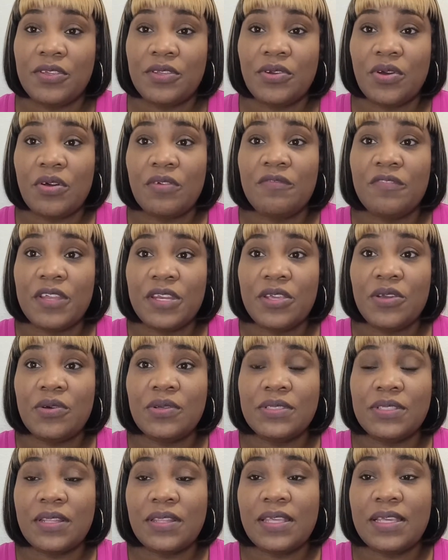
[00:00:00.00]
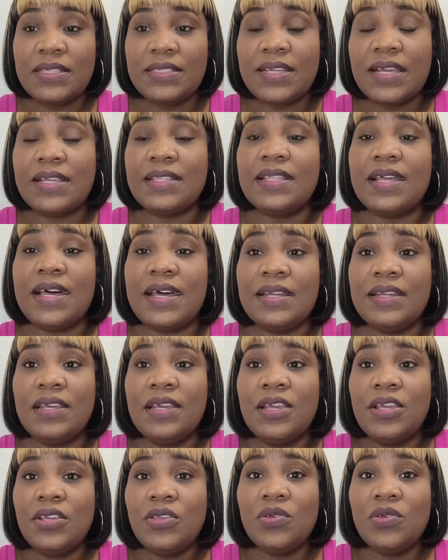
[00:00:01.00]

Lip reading: you know, videos and things like that.